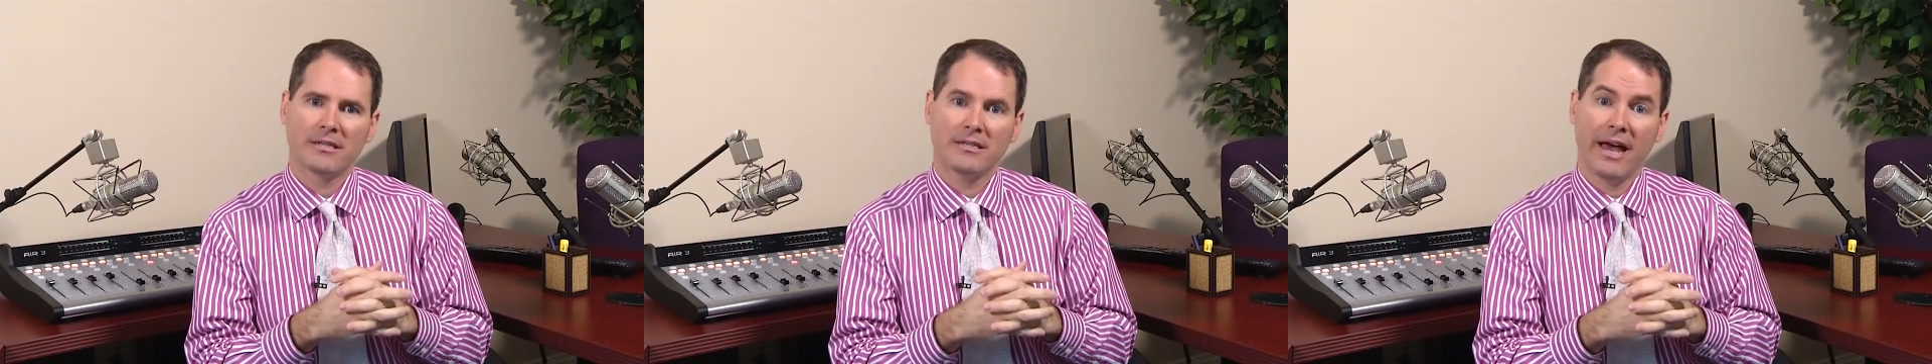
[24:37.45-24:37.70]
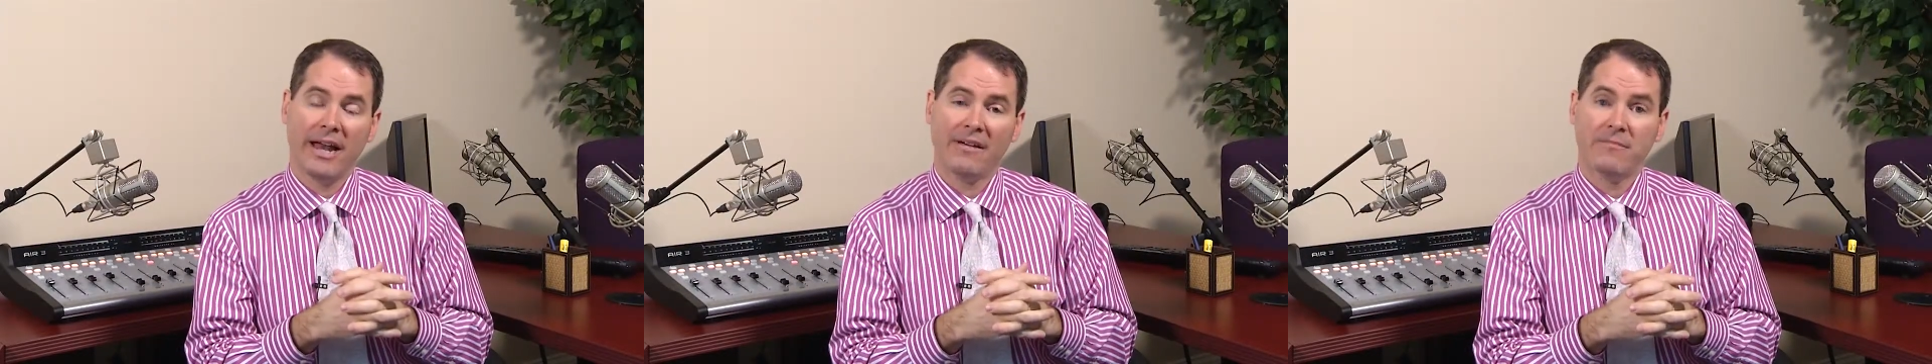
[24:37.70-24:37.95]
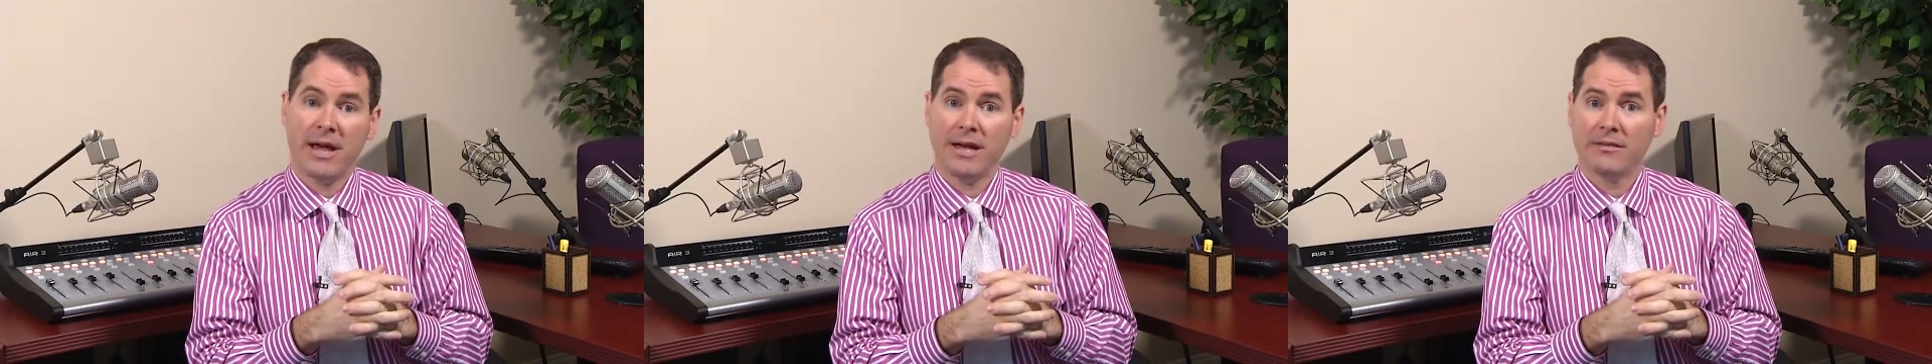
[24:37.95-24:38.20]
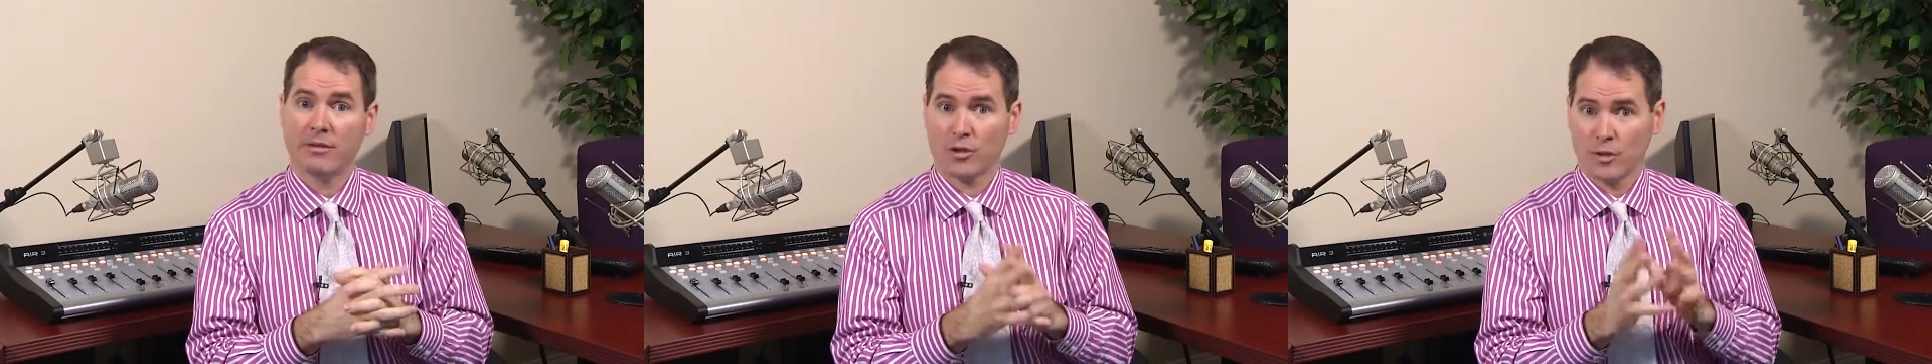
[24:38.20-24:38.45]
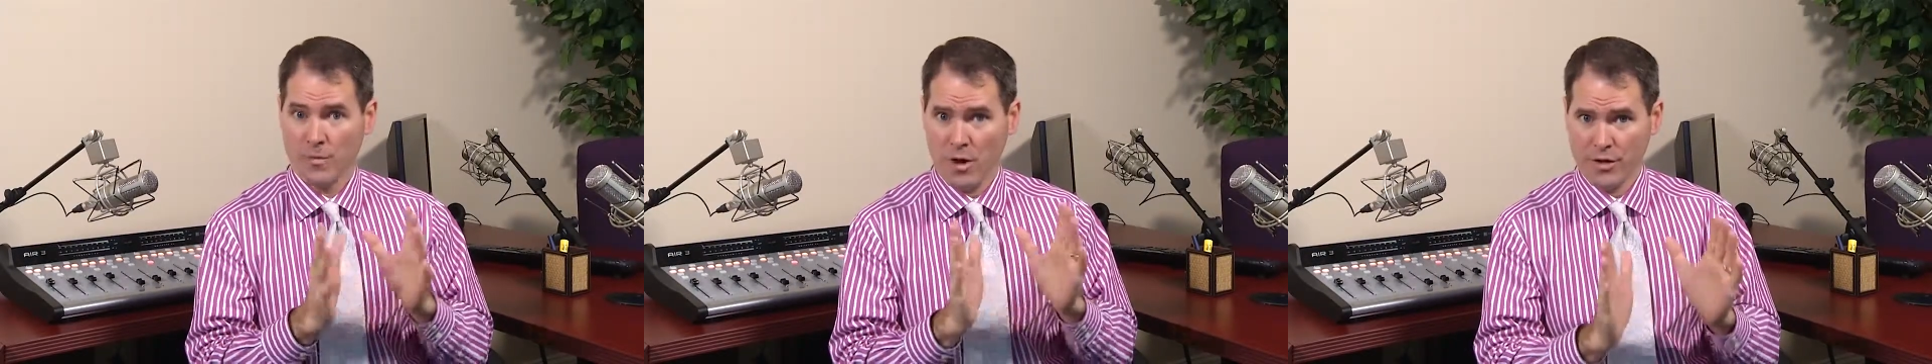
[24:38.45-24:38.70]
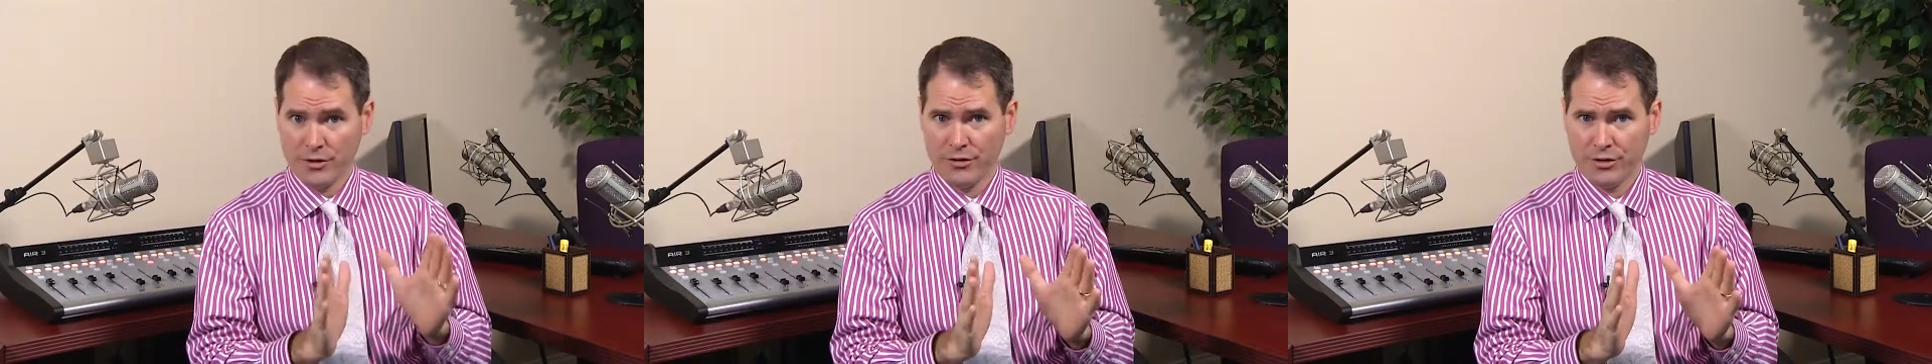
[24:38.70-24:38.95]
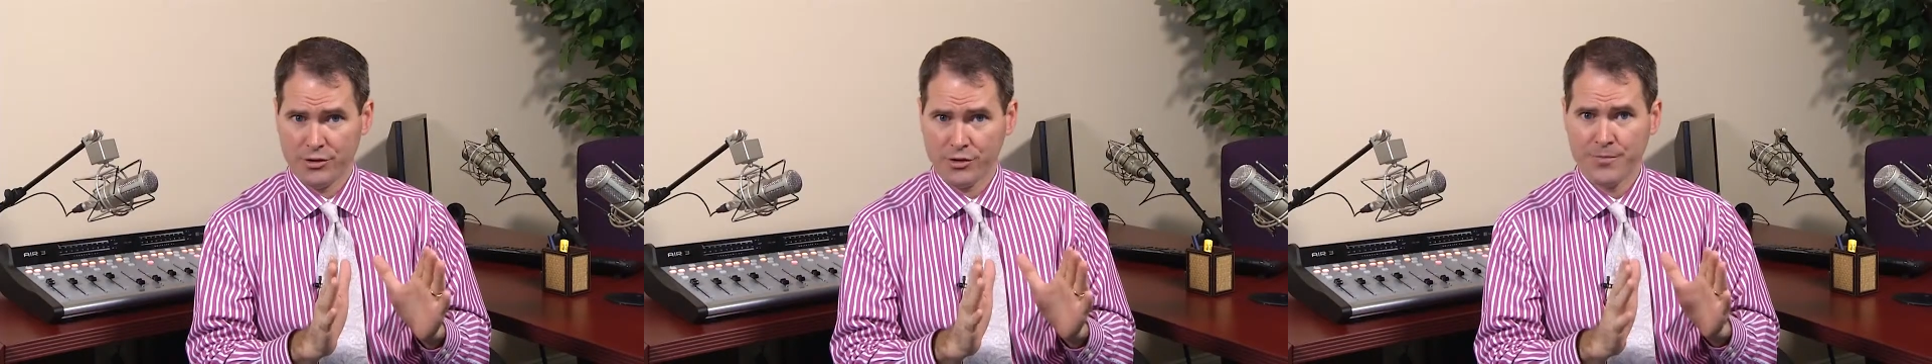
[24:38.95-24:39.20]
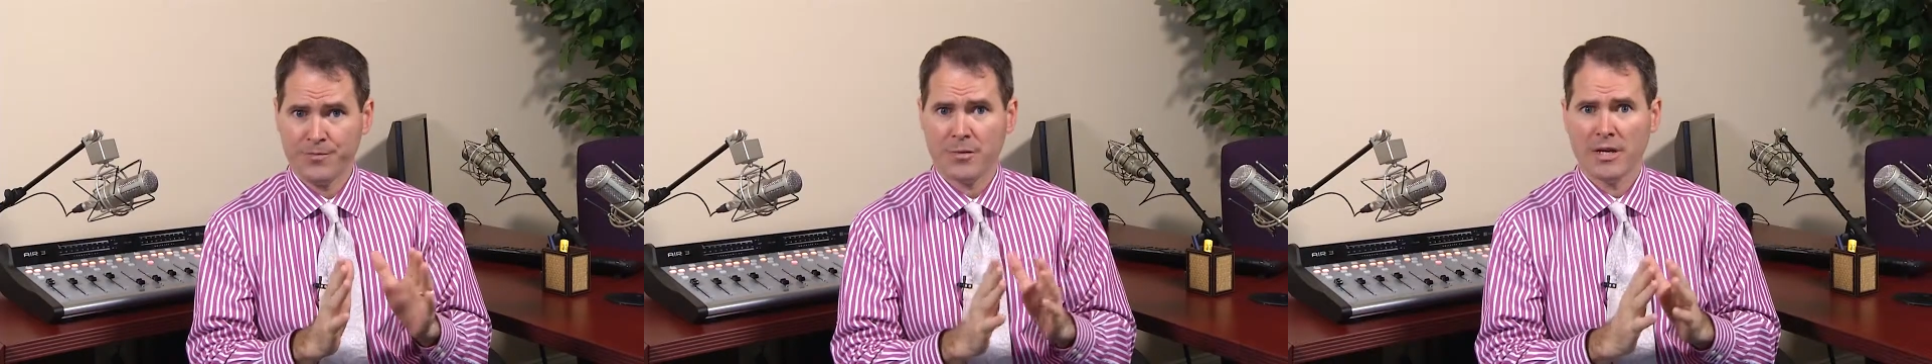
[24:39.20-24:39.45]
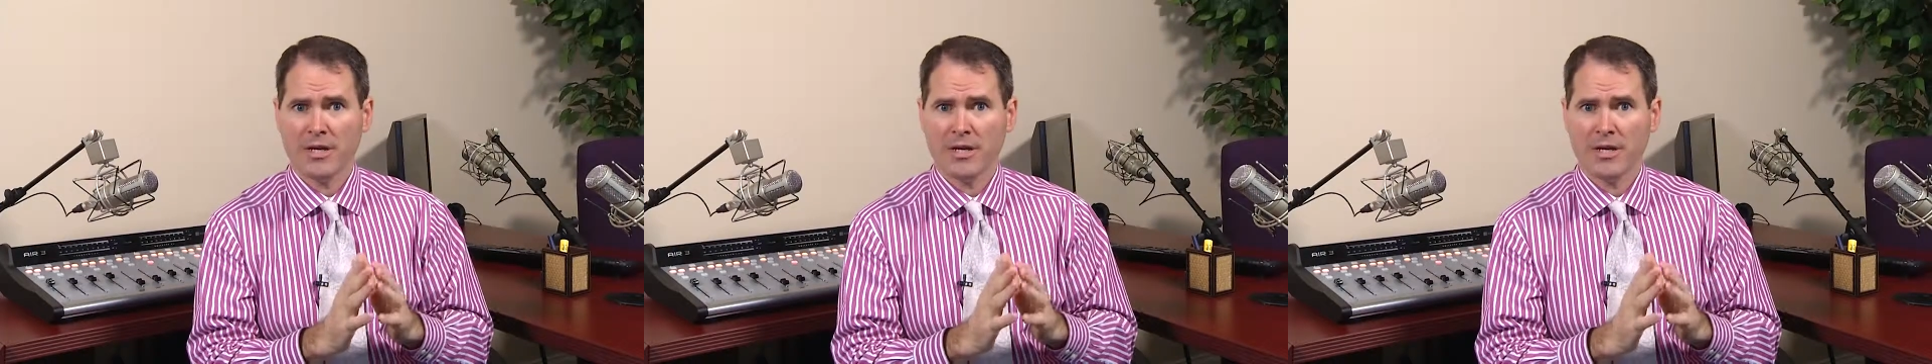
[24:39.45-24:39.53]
that have made the smart decision